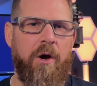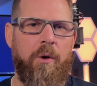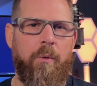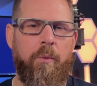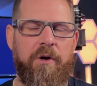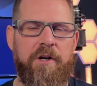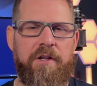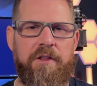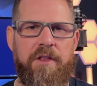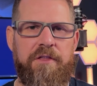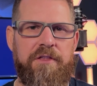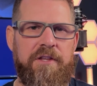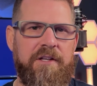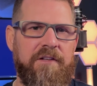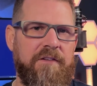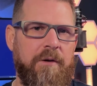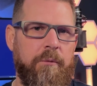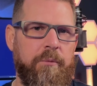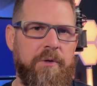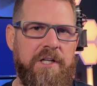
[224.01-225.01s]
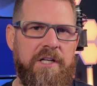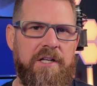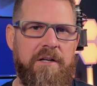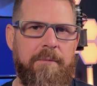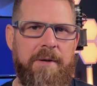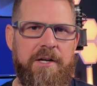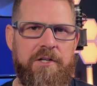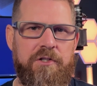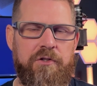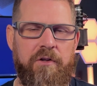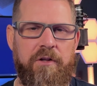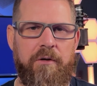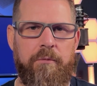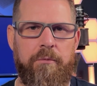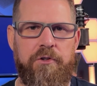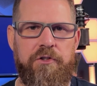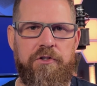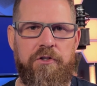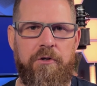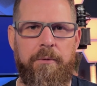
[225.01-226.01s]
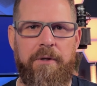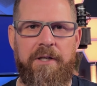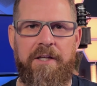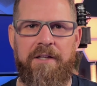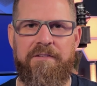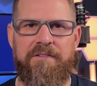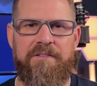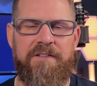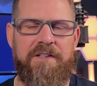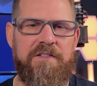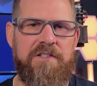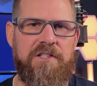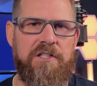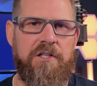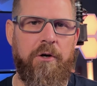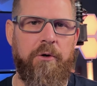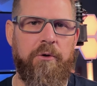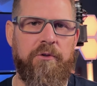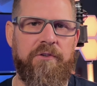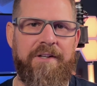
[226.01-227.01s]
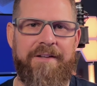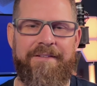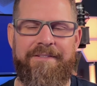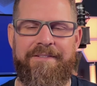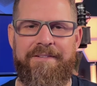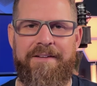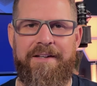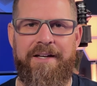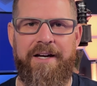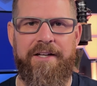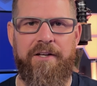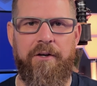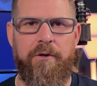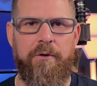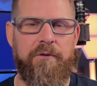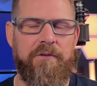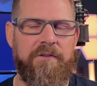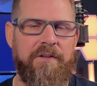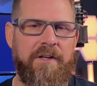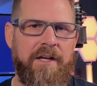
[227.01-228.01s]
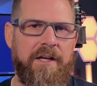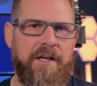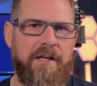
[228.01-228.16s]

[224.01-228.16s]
one of the things that we need to make sure that we're doing as CTOs and CIOs